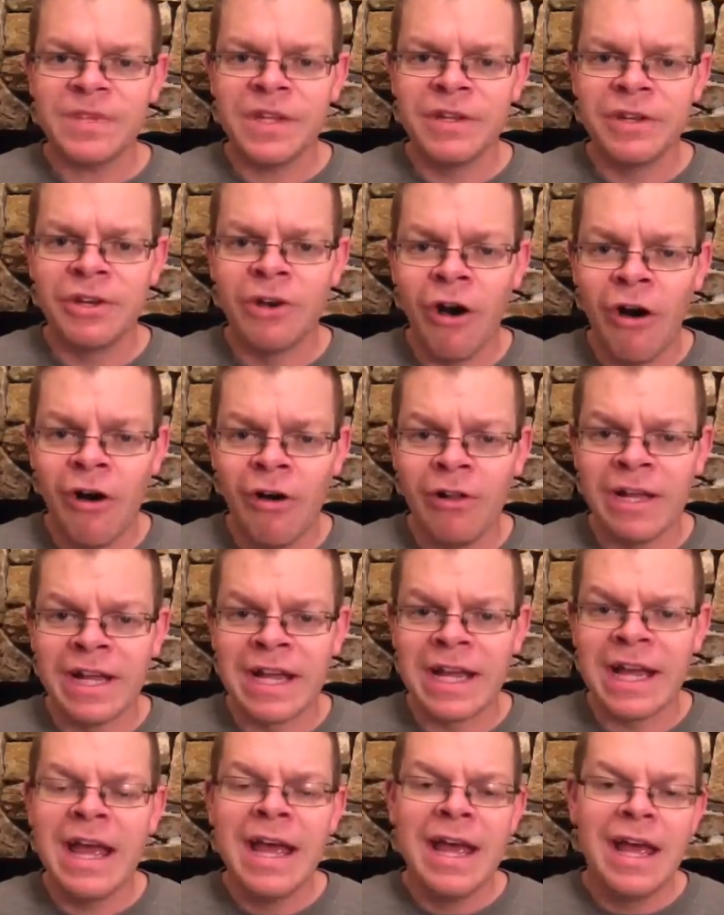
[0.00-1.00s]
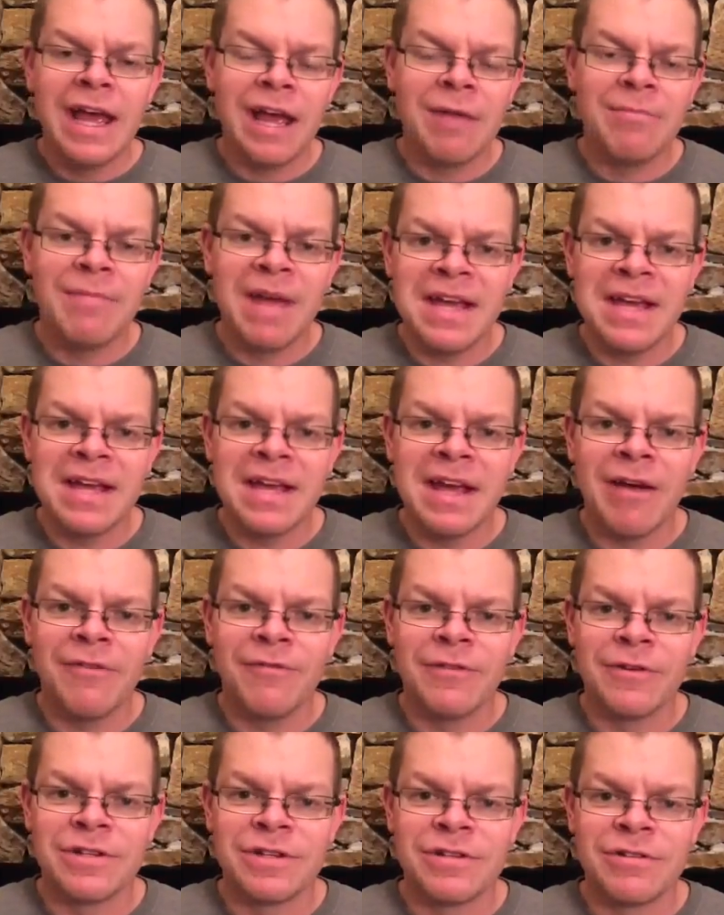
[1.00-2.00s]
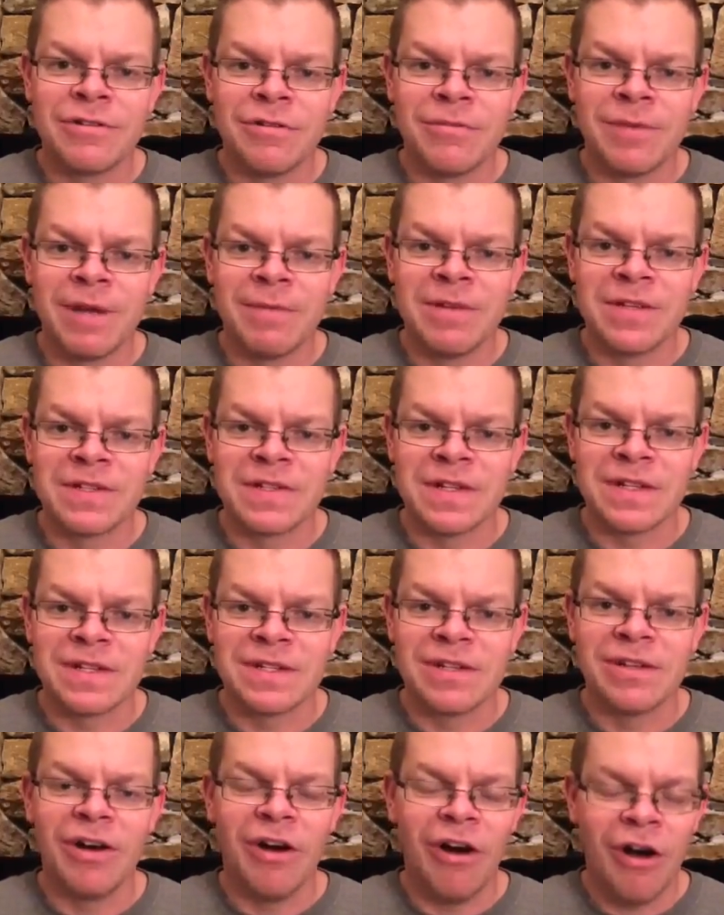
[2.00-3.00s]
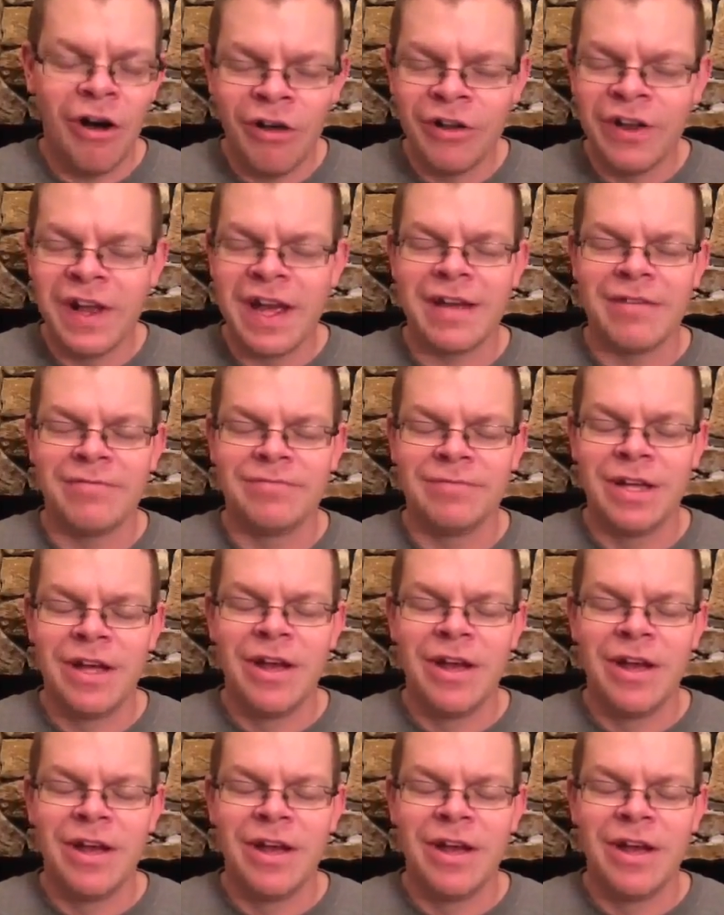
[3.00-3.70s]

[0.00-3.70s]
calling and making efforts to grow my business. All day.